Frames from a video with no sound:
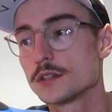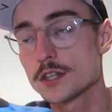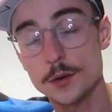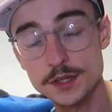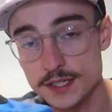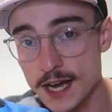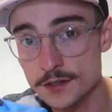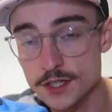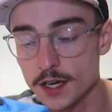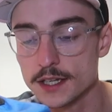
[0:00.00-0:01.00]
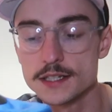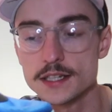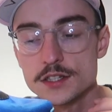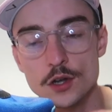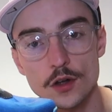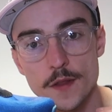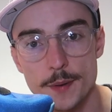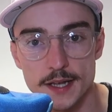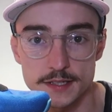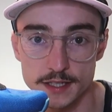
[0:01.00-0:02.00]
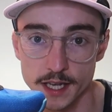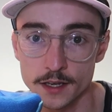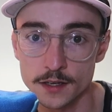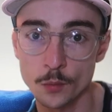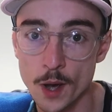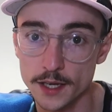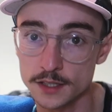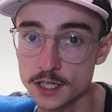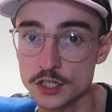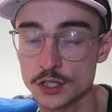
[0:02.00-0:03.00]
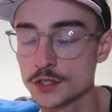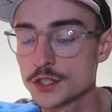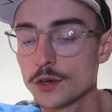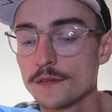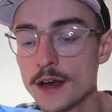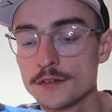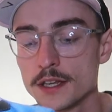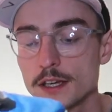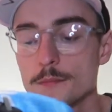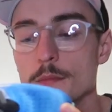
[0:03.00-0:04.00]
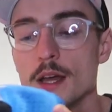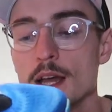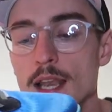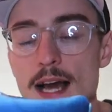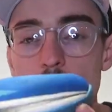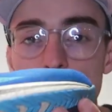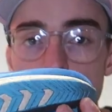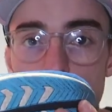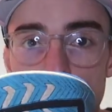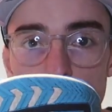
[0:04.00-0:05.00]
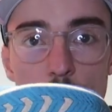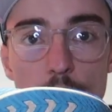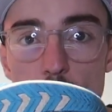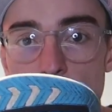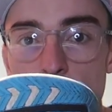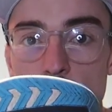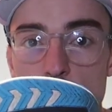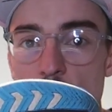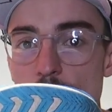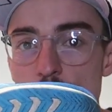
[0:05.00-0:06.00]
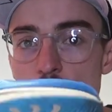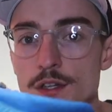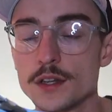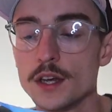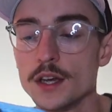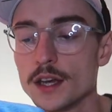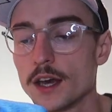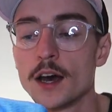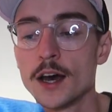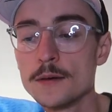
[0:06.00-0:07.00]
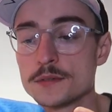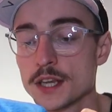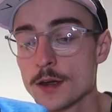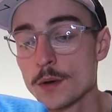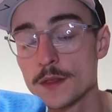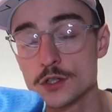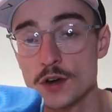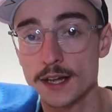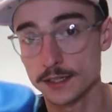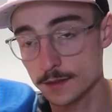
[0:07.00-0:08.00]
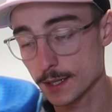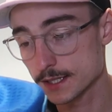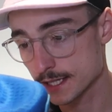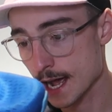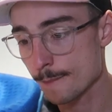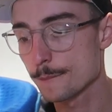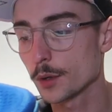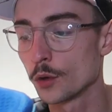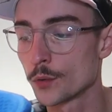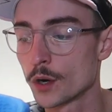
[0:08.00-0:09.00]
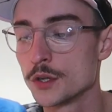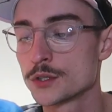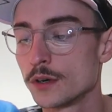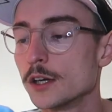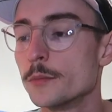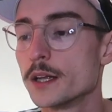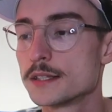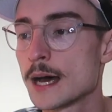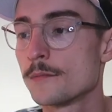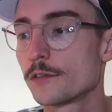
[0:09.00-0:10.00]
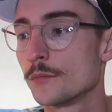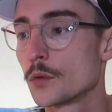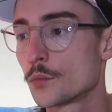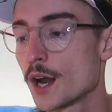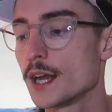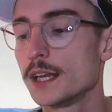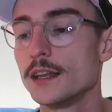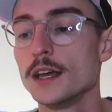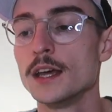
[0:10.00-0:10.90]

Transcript: Start with the downside is it's not the best in the wet condition, so I found it can lack a little bit of uh, traction um, say when the track is a bit damp or the roads are a little bit damp from the rain.